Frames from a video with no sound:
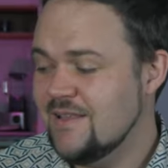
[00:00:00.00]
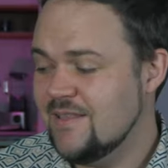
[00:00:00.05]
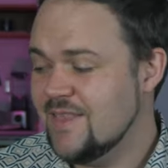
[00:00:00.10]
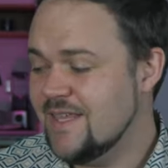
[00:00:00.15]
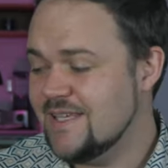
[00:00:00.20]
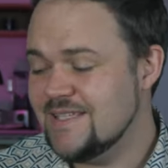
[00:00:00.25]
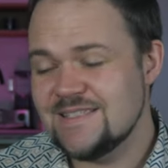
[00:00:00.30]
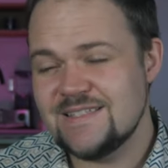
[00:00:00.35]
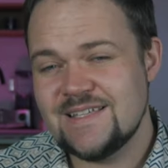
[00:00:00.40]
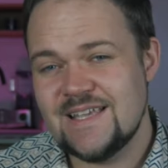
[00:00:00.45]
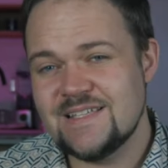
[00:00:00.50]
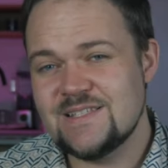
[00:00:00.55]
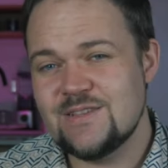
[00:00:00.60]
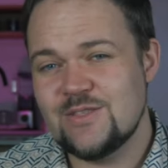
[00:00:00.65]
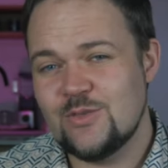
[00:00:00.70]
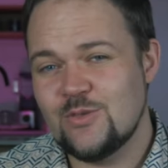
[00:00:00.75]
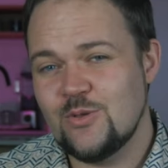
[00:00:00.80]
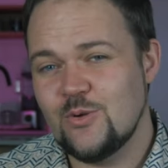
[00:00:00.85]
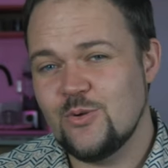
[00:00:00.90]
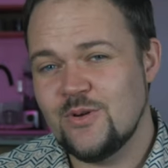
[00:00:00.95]
This has
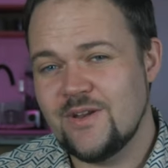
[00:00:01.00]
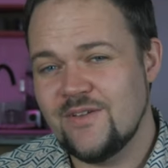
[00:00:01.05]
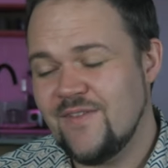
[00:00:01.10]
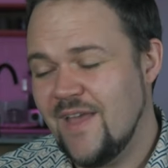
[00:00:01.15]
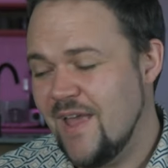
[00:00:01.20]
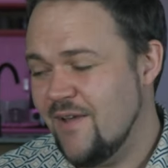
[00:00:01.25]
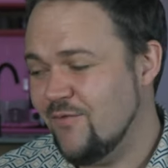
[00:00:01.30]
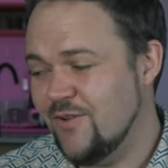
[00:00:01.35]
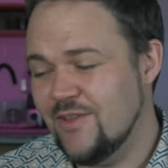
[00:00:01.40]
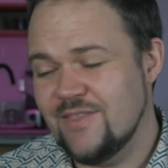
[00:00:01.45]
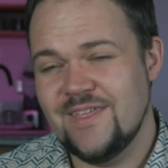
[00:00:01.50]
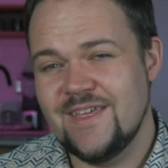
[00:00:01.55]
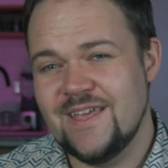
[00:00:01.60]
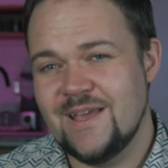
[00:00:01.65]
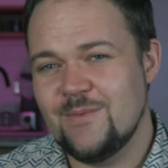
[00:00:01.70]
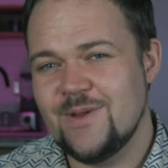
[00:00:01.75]
thought of everything.